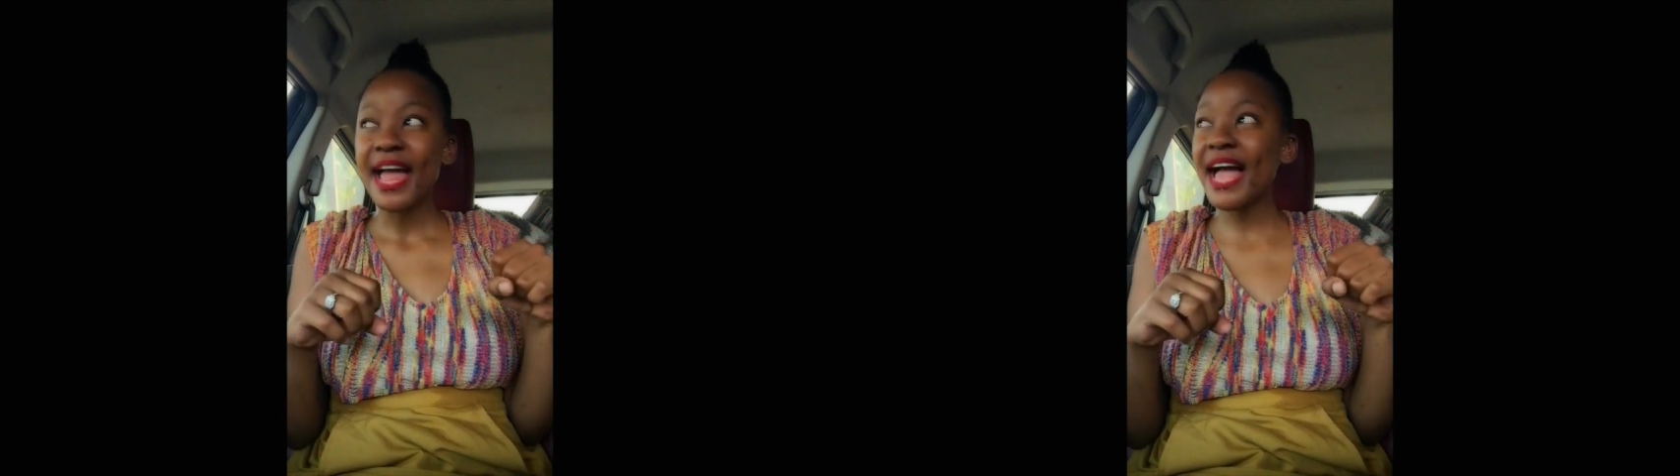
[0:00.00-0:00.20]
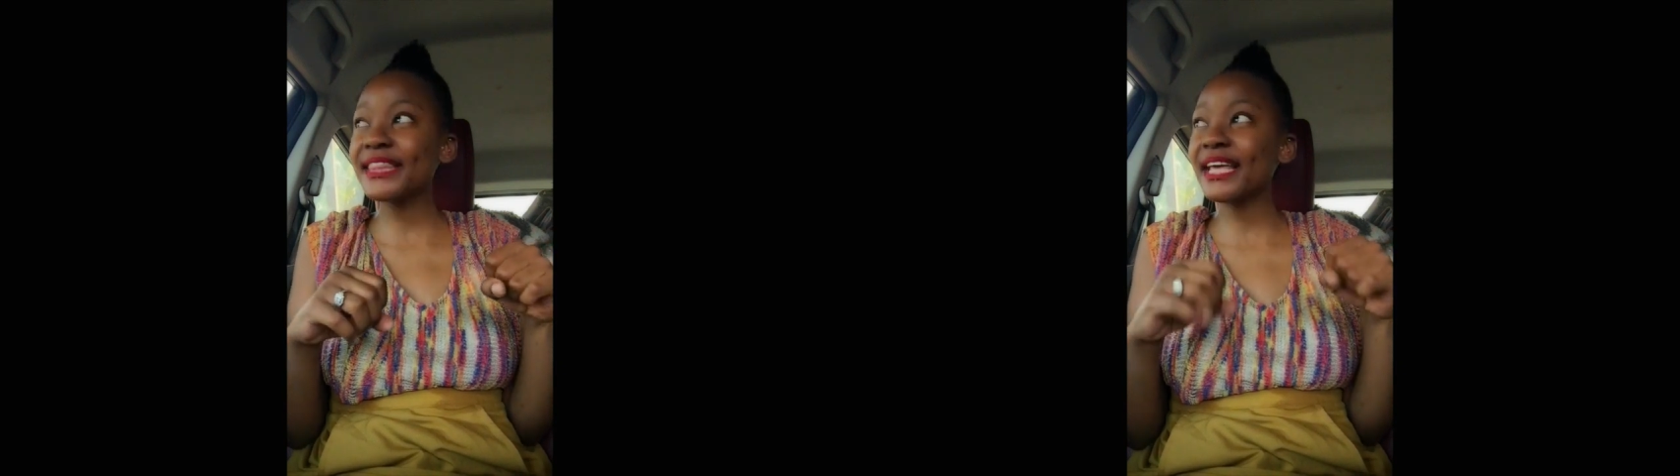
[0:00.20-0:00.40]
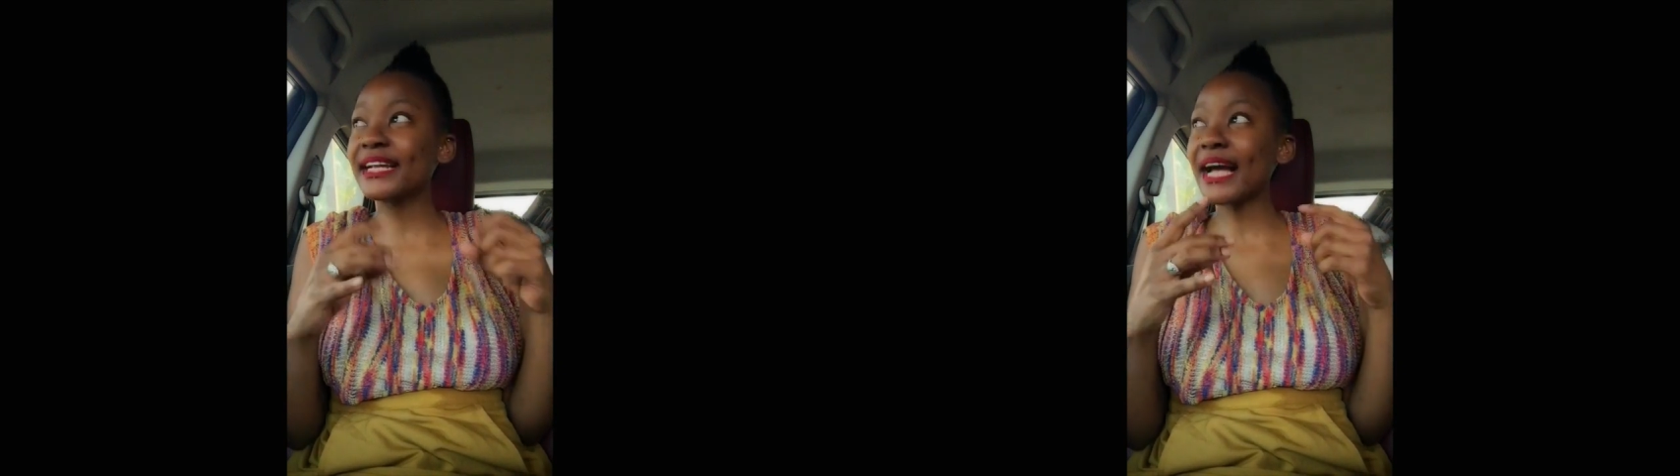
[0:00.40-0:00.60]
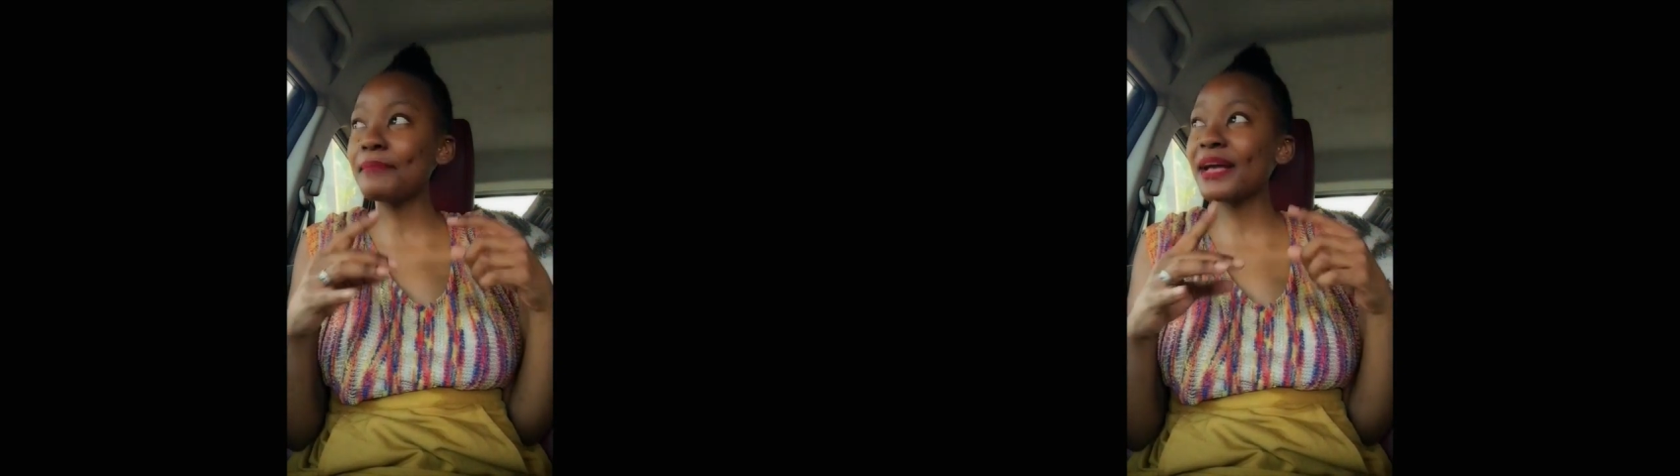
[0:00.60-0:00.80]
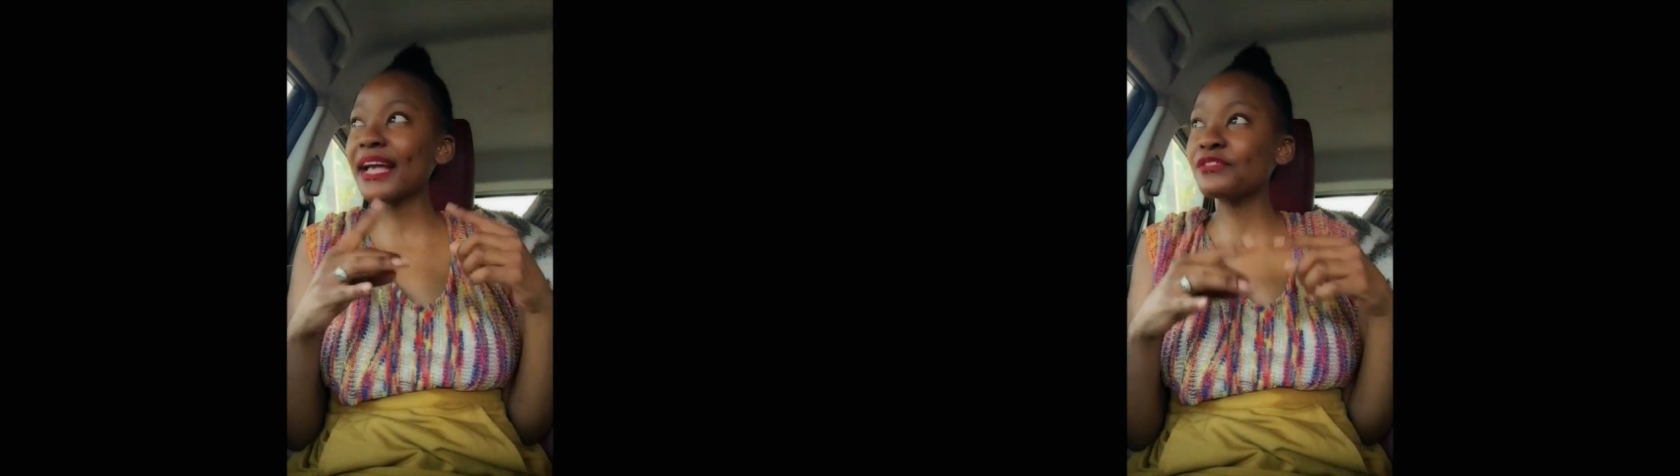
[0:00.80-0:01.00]
and then come
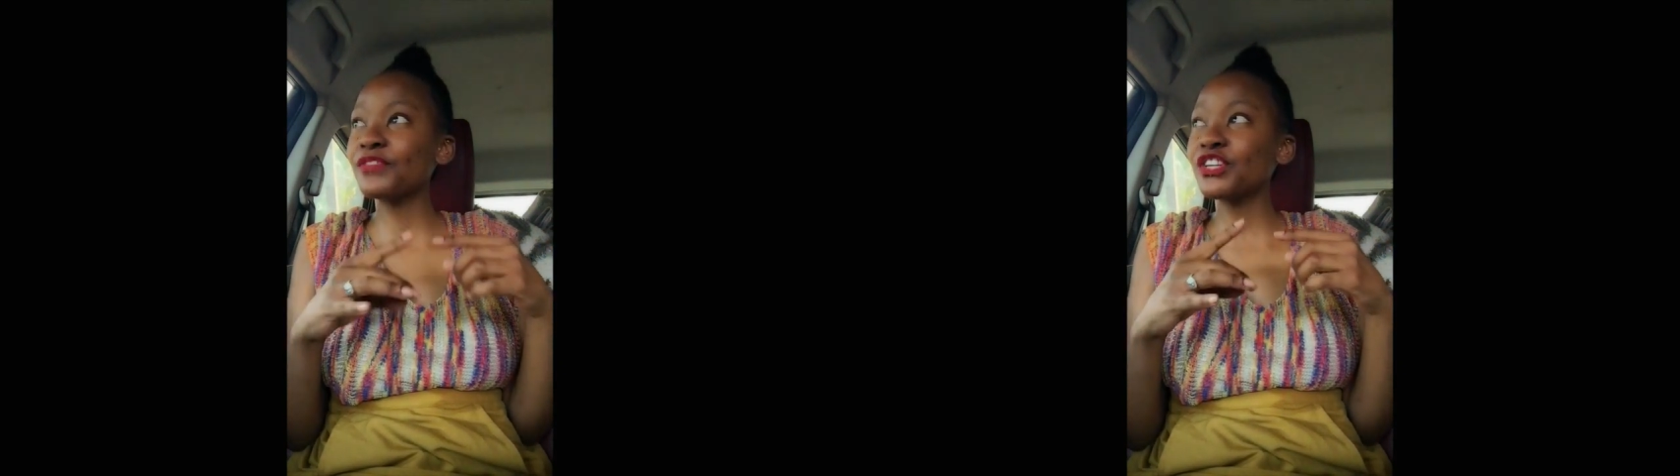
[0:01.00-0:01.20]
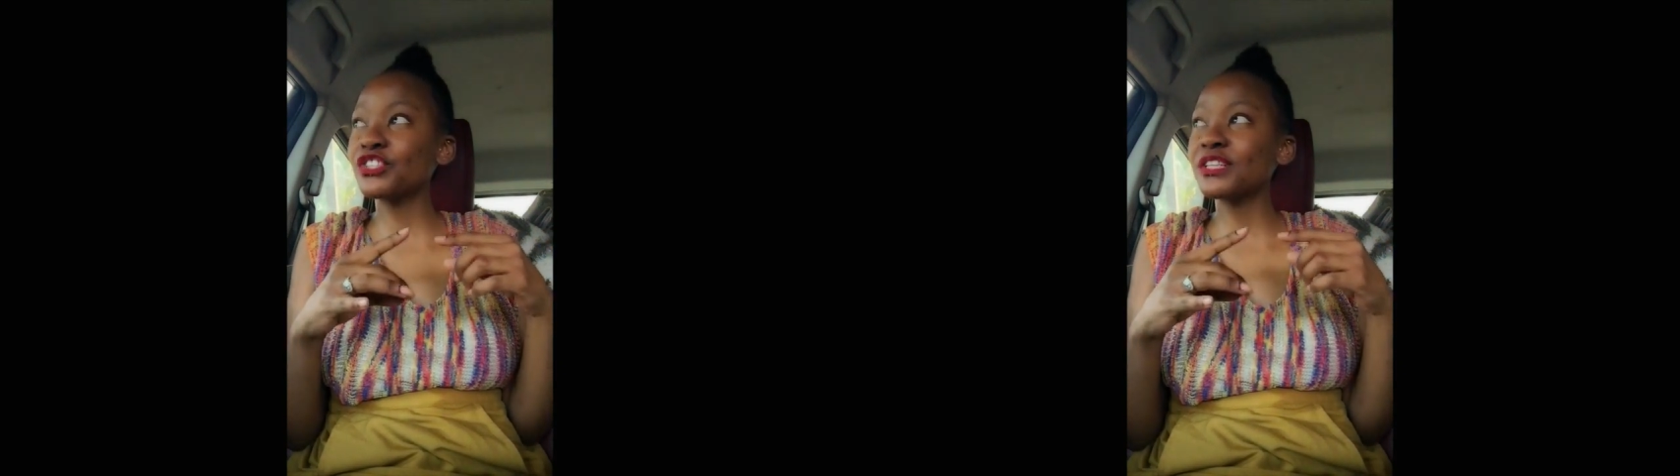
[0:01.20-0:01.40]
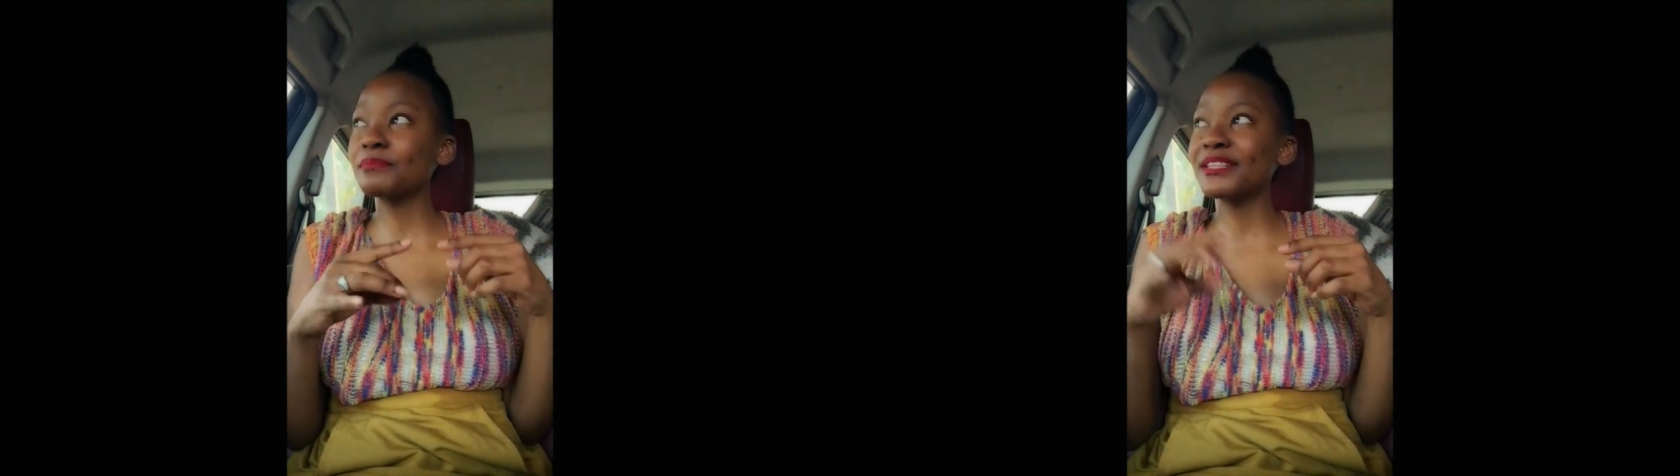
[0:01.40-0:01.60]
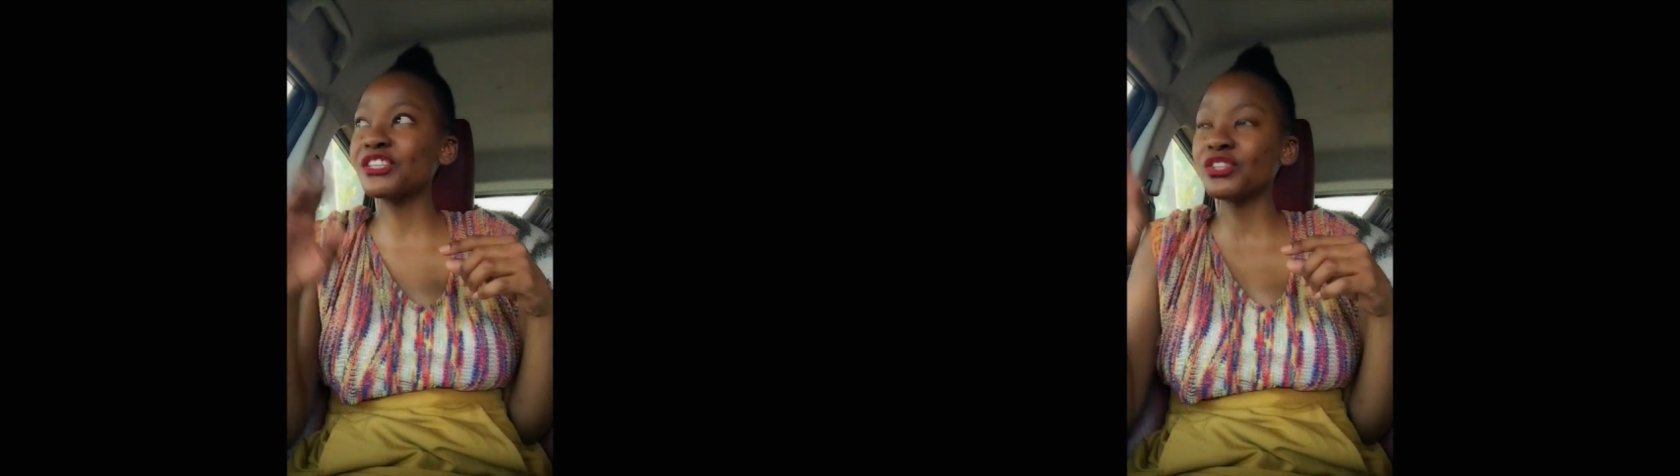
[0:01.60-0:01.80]
back and finish this message